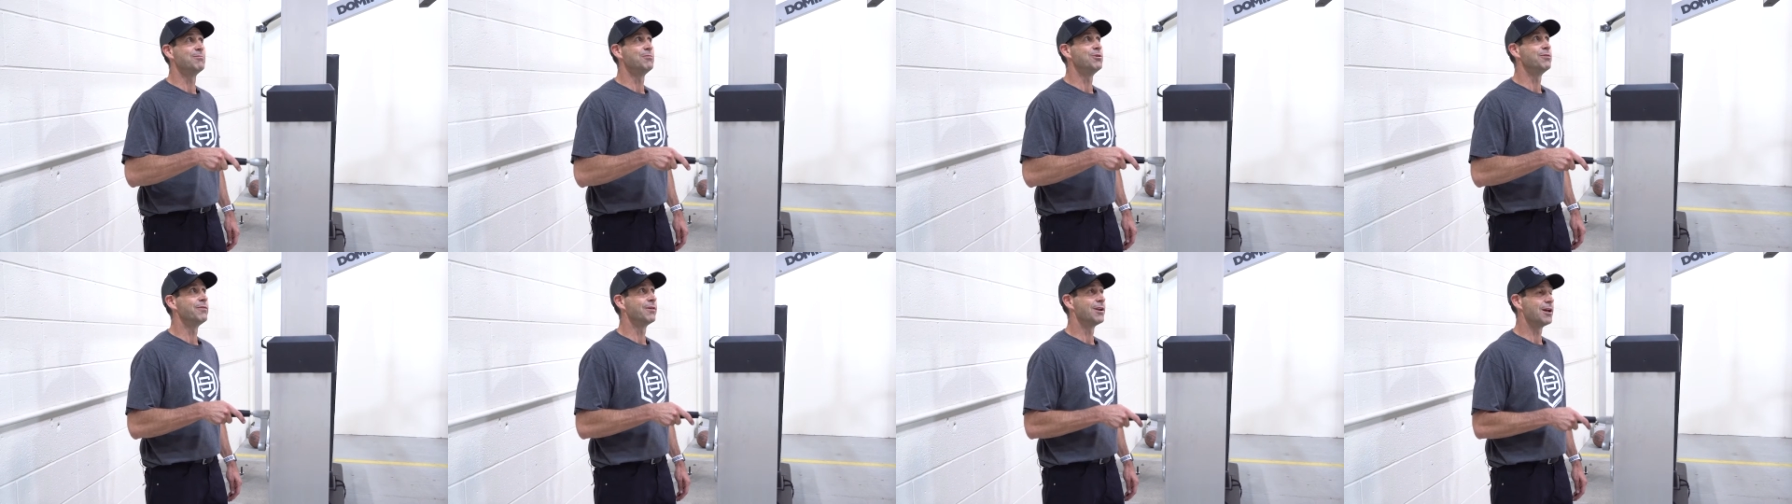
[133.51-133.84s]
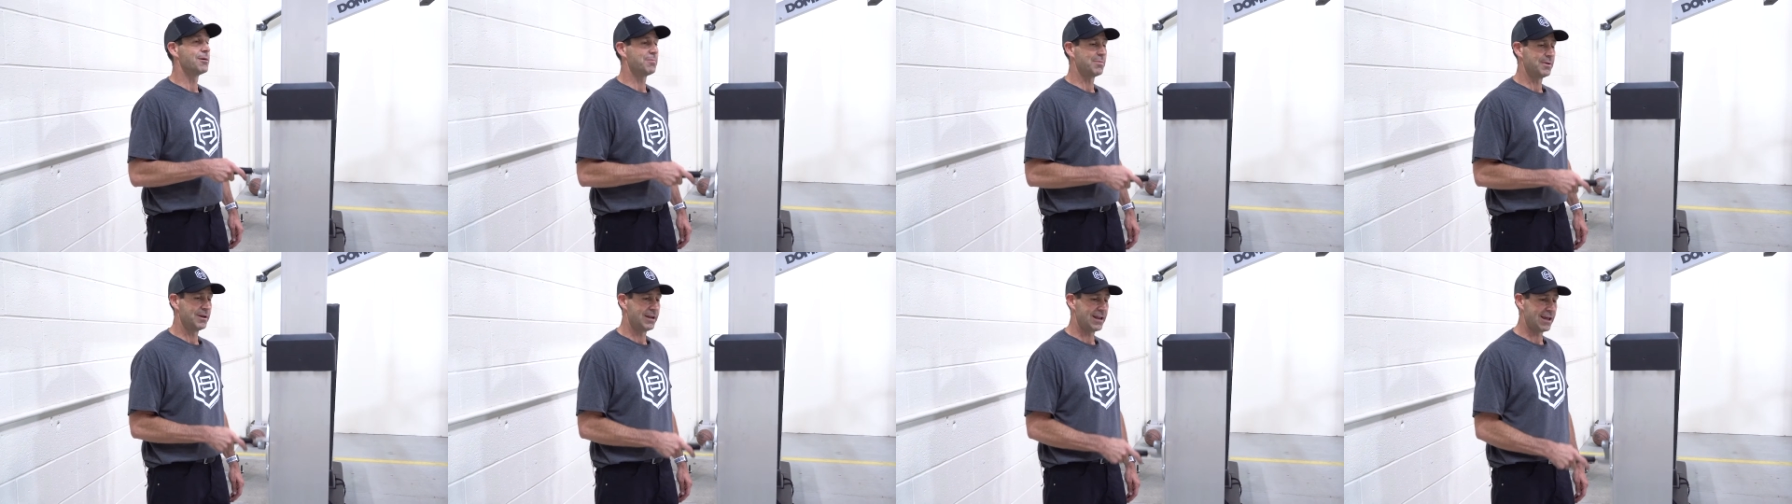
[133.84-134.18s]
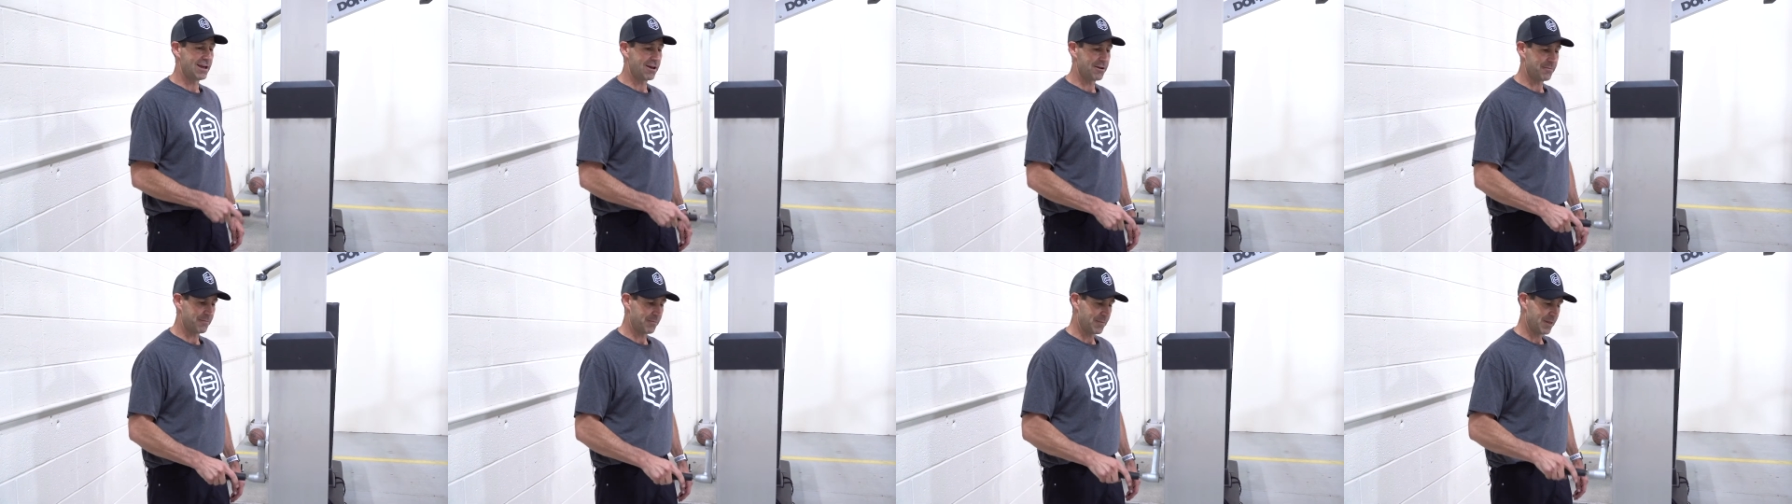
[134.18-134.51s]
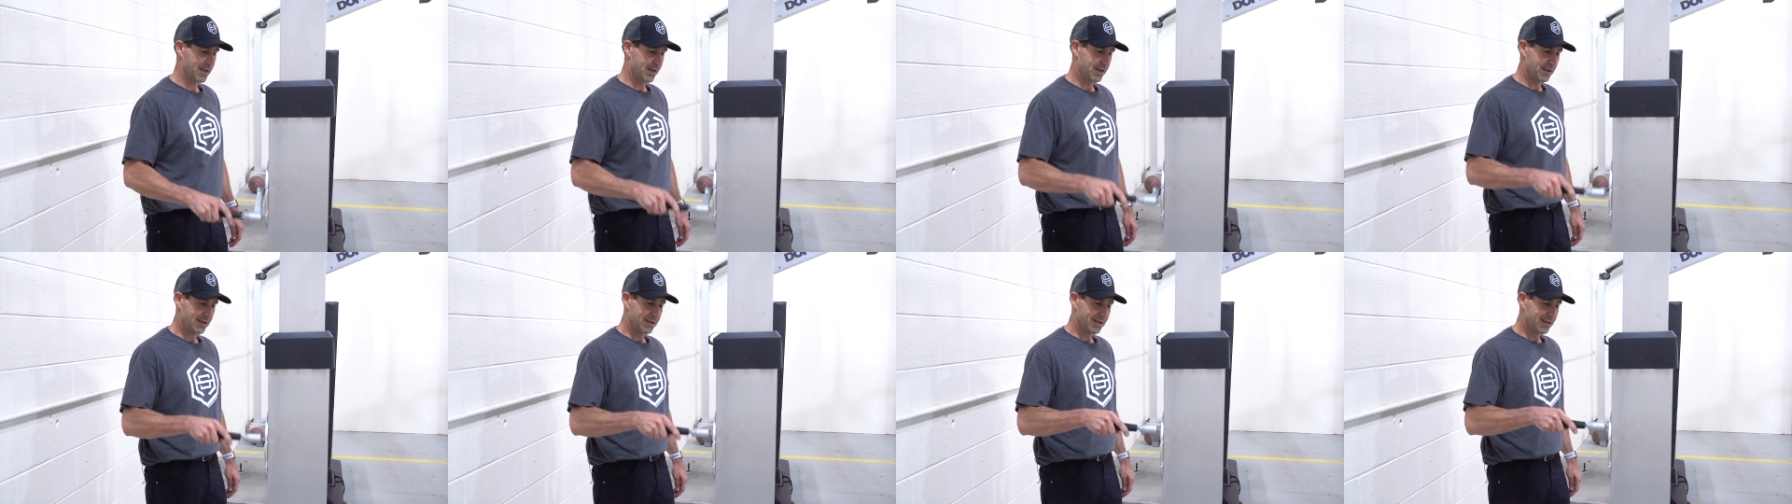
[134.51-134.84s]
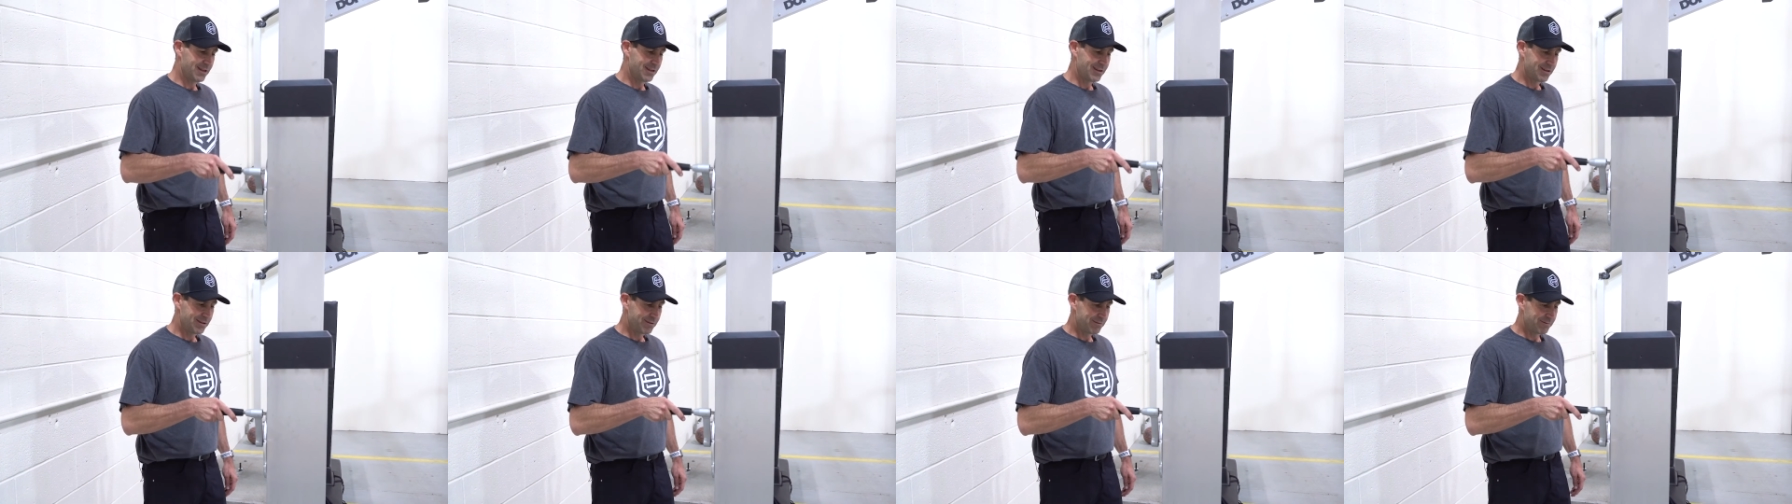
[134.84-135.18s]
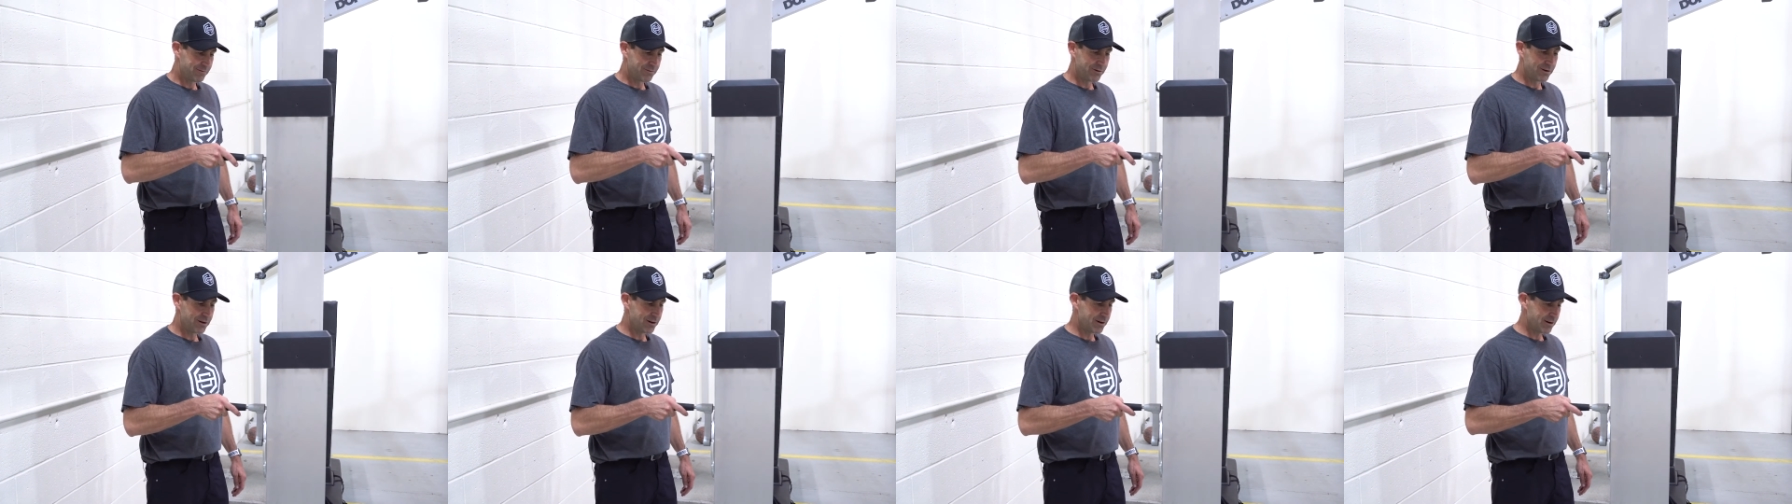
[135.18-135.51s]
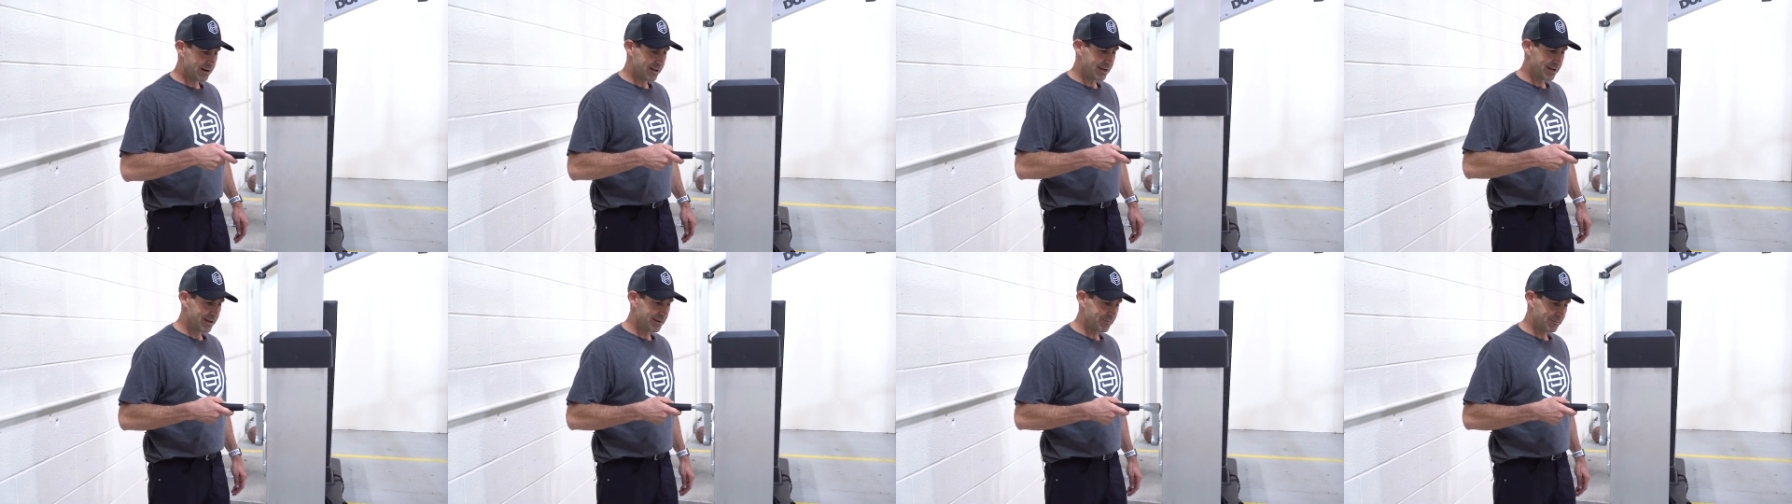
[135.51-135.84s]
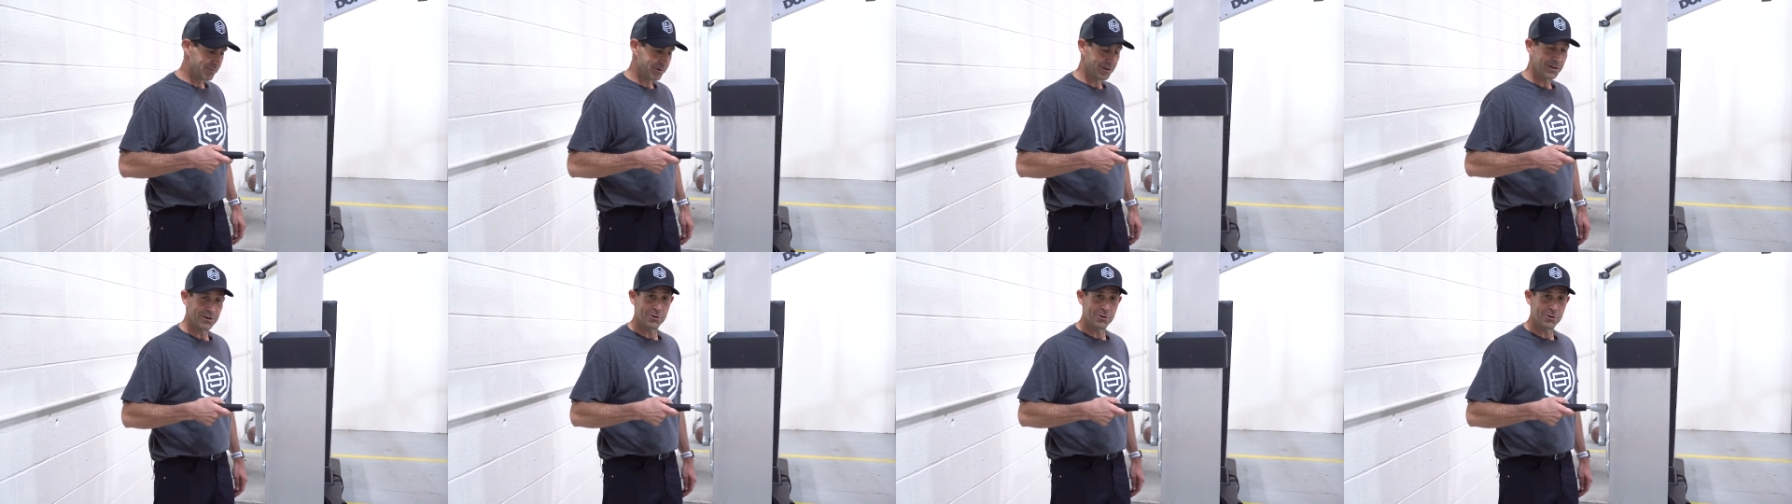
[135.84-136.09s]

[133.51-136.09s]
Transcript: move it up and down for uh,